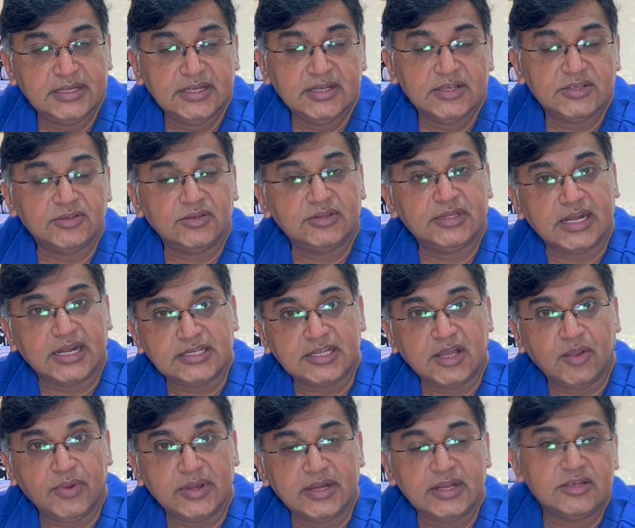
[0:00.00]
So that's
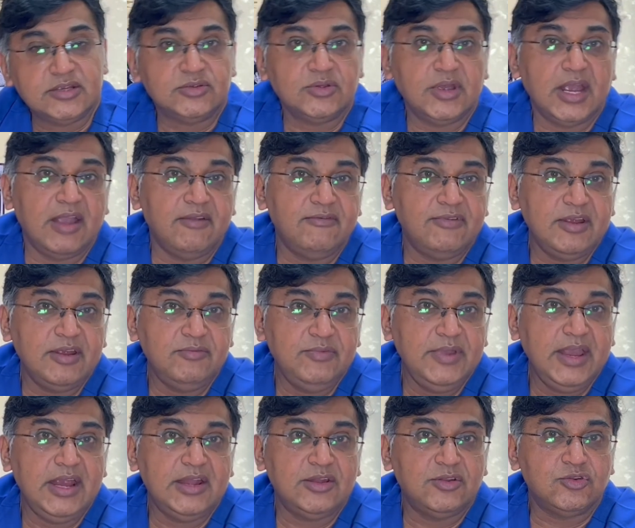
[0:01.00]
how it is. So every
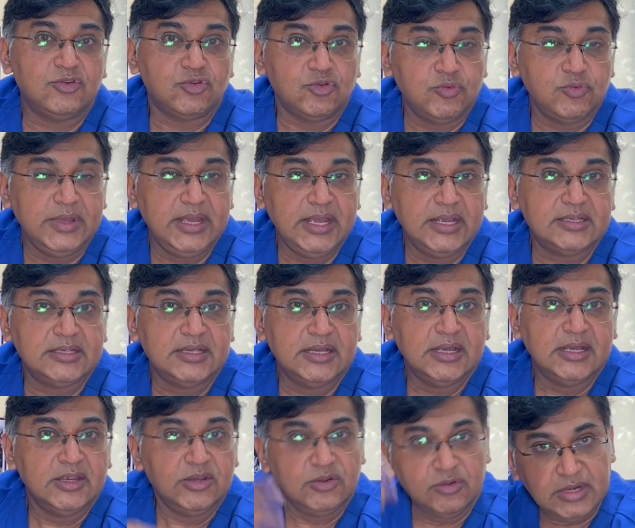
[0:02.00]
week to 2 weeks,
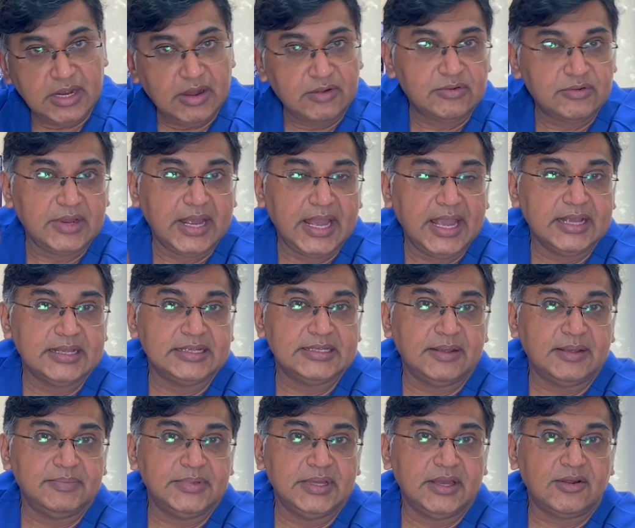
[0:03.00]
you will have to hang
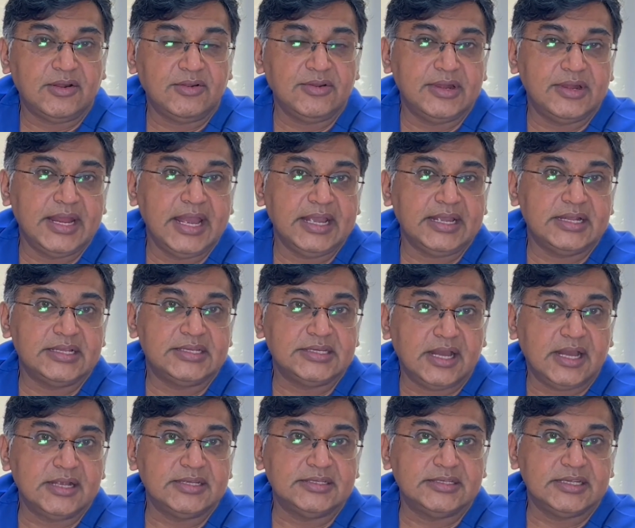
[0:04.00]
something around your neck and
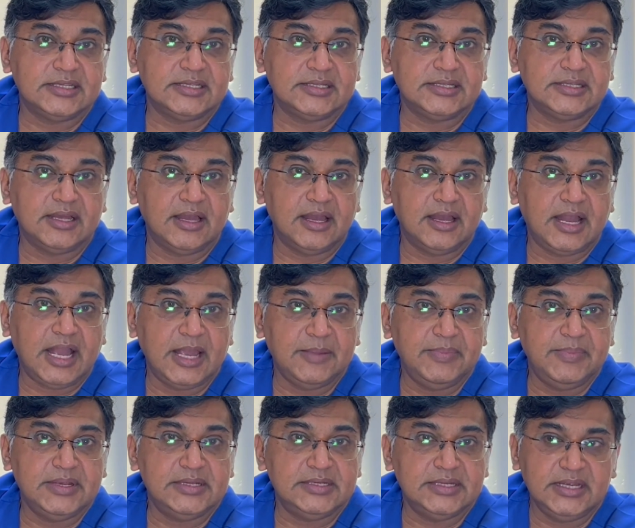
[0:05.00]
charge this
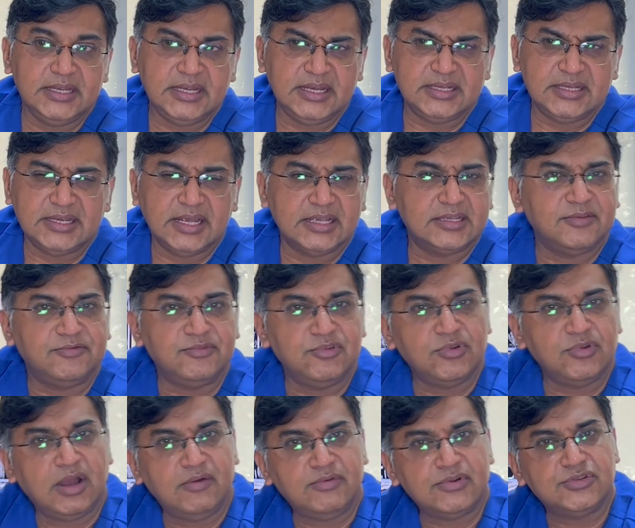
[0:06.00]
IPG. It takes a
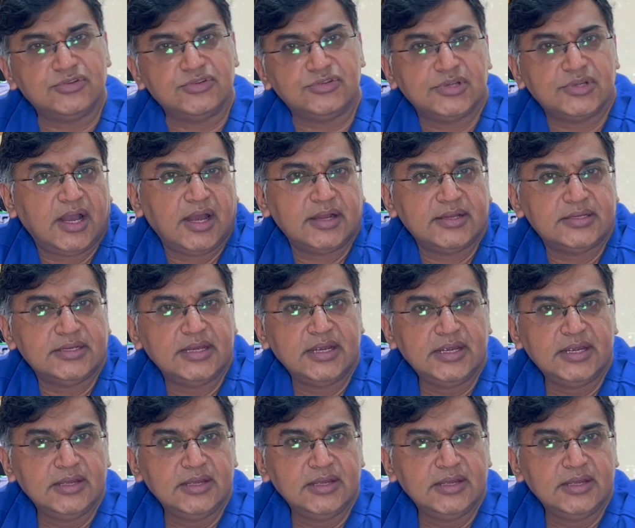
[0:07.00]
few hours to charge.